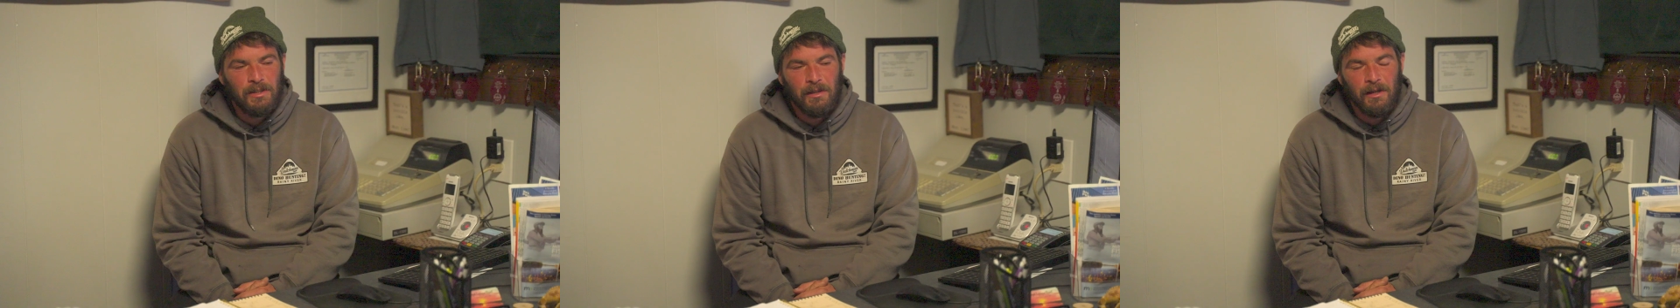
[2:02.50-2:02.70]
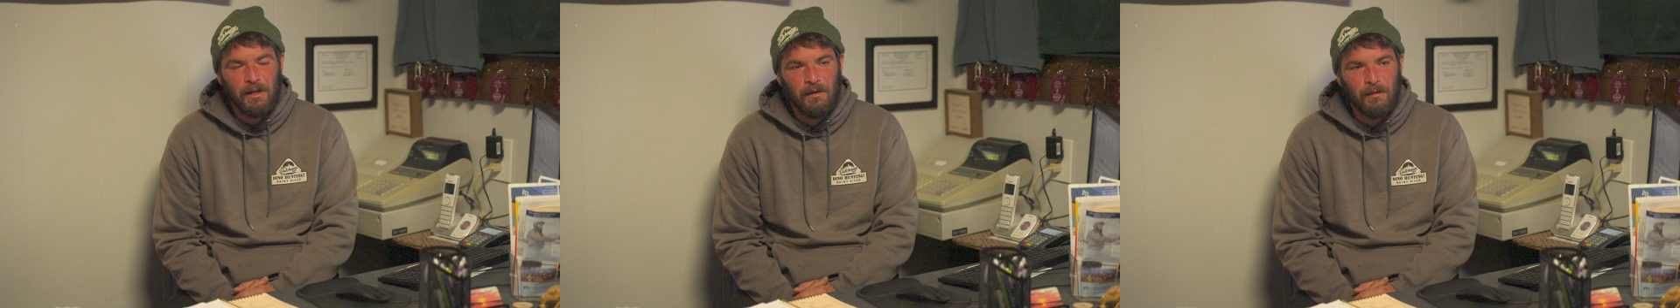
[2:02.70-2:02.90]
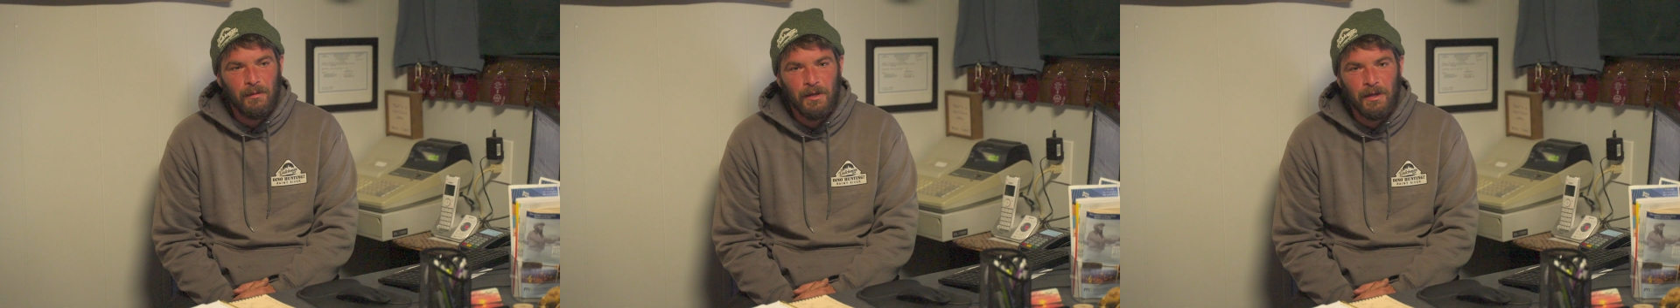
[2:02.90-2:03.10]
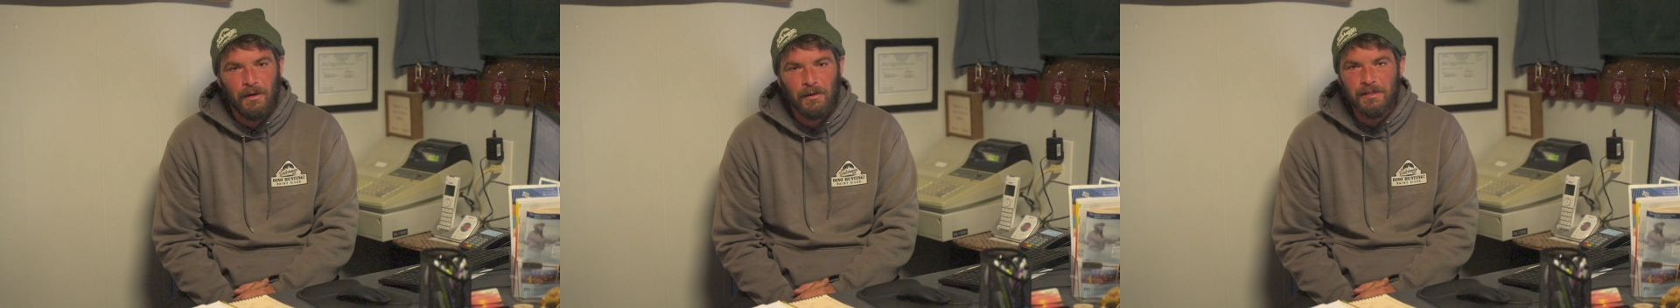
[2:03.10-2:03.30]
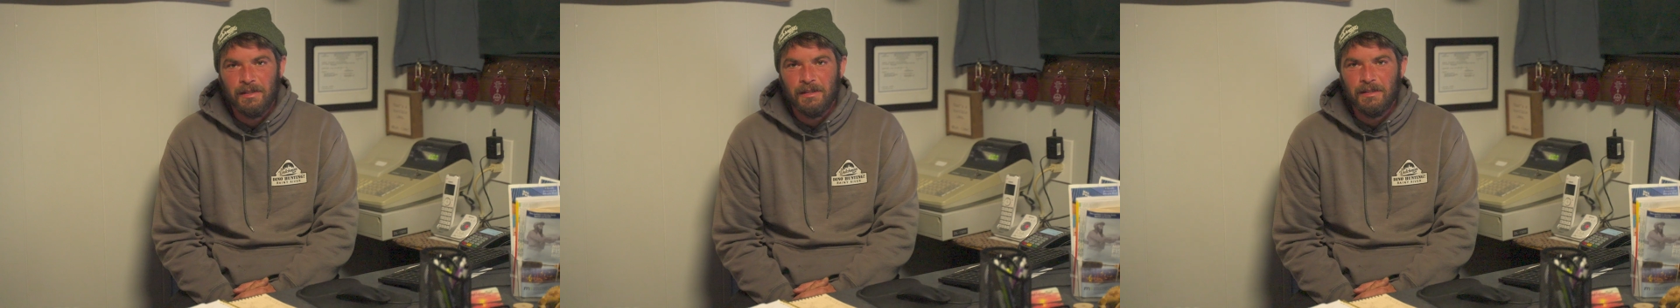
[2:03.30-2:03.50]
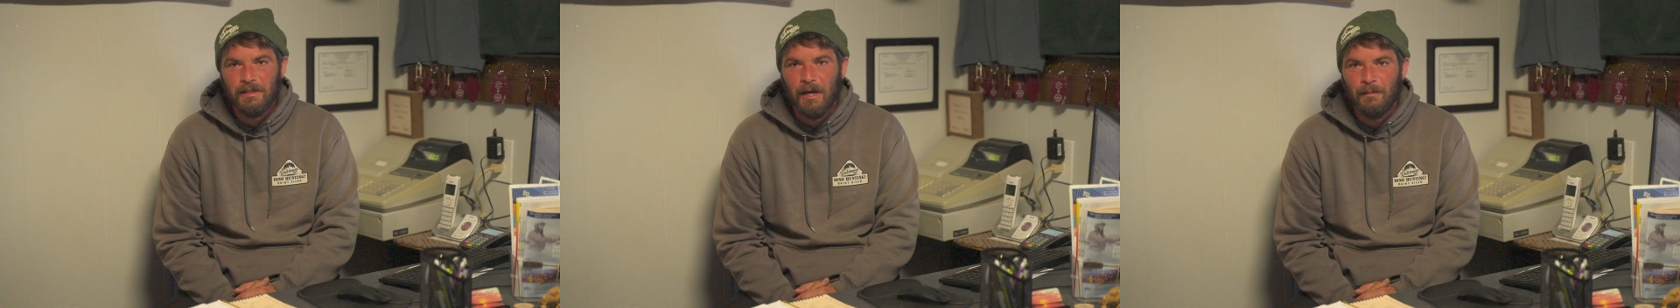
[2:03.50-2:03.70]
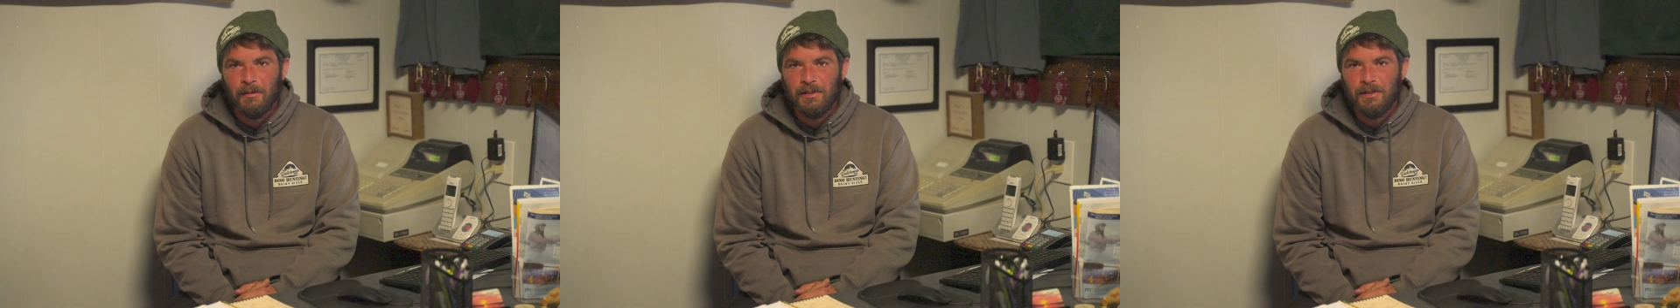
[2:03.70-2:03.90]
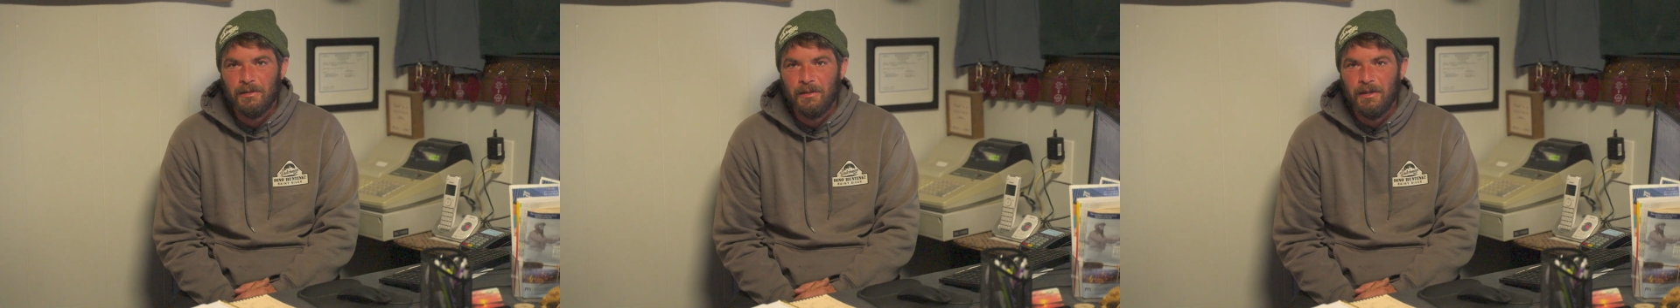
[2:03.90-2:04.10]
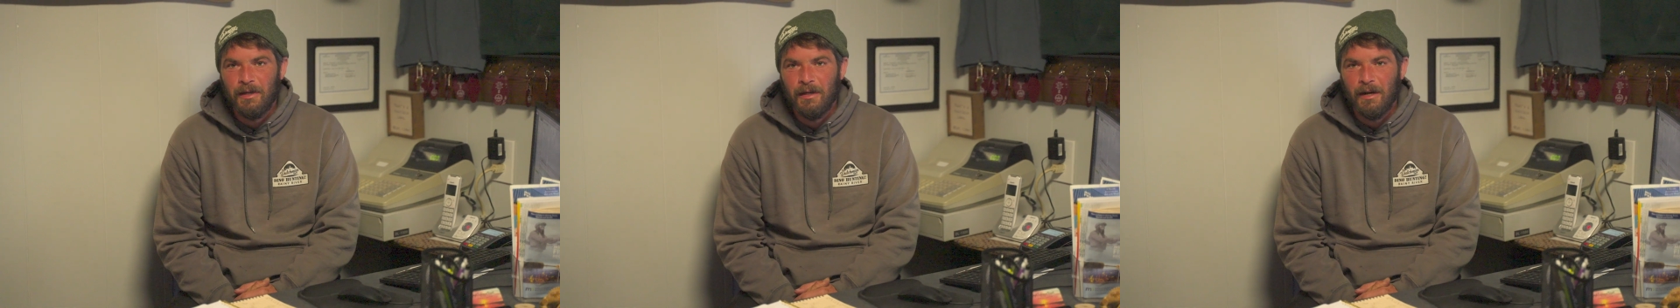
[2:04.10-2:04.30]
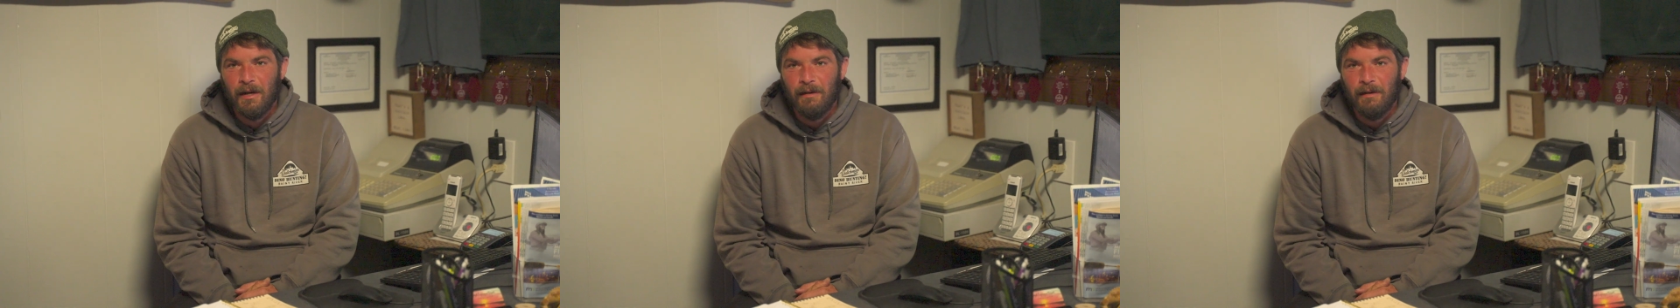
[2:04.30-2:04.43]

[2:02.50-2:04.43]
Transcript: sure that everybody else gets an opportunity to